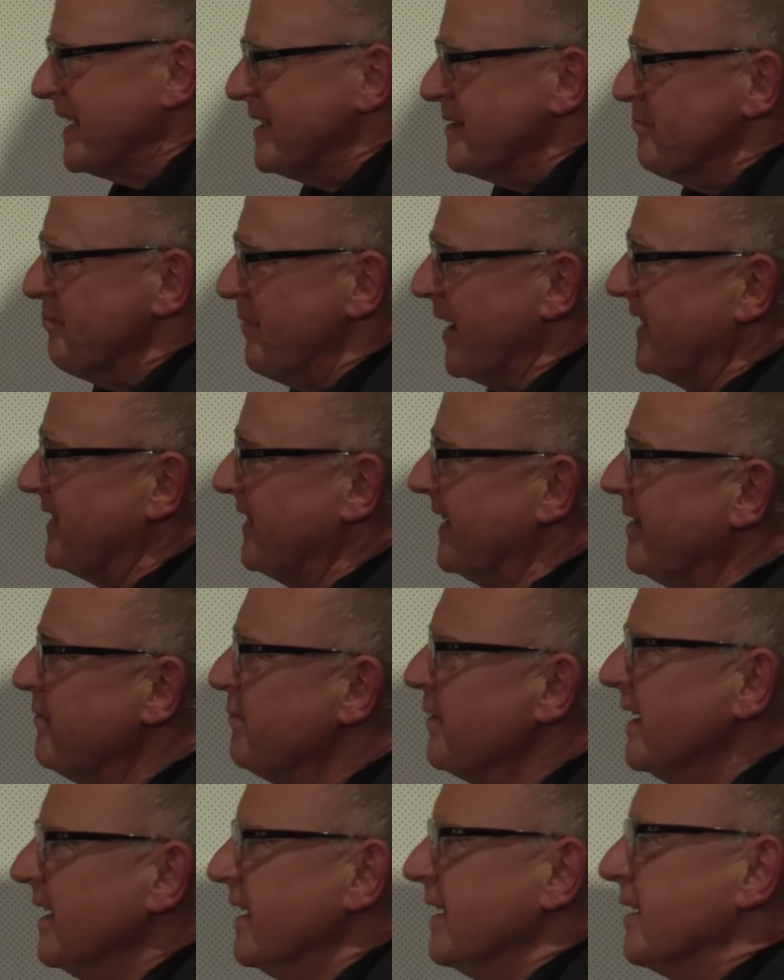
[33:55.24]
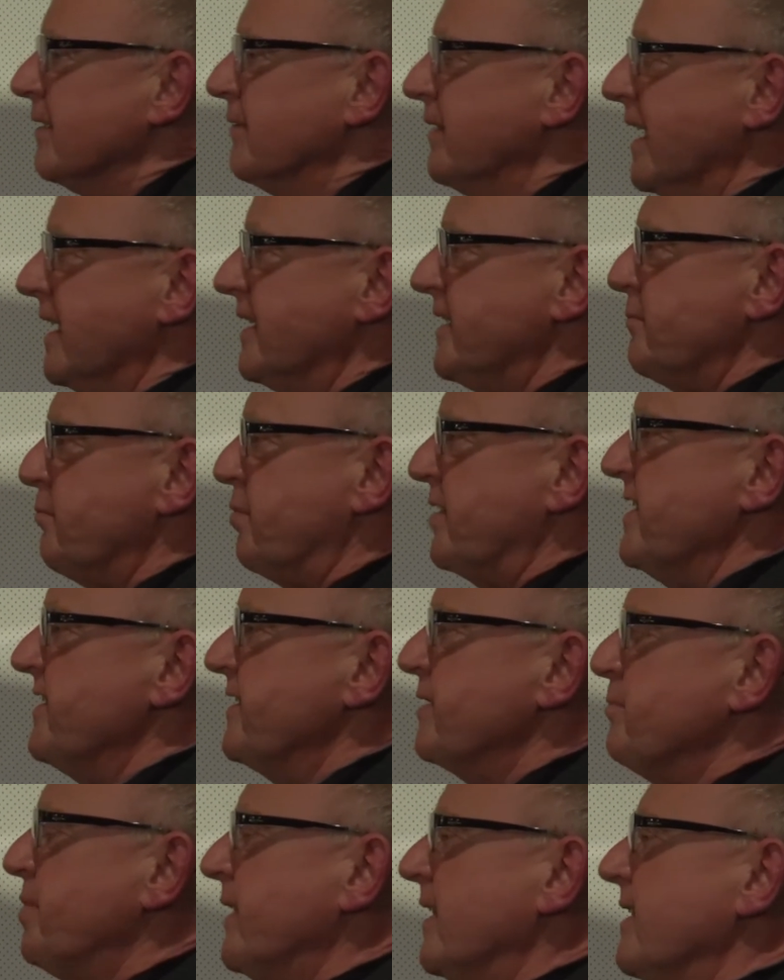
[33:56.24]
But then we had the
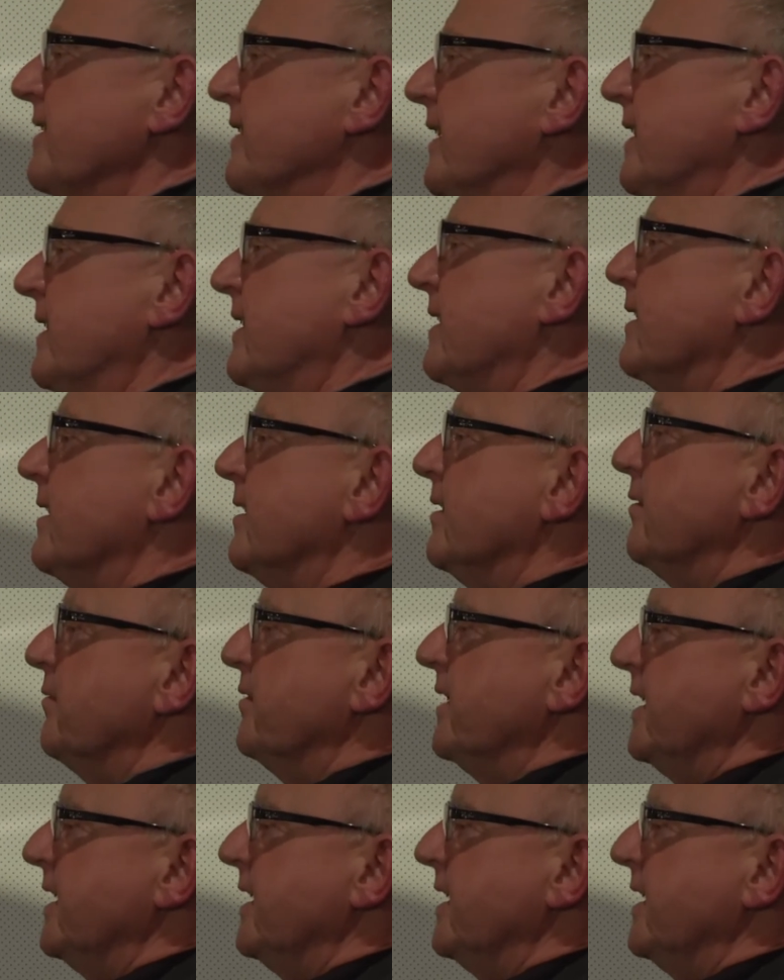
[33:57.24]
principle that we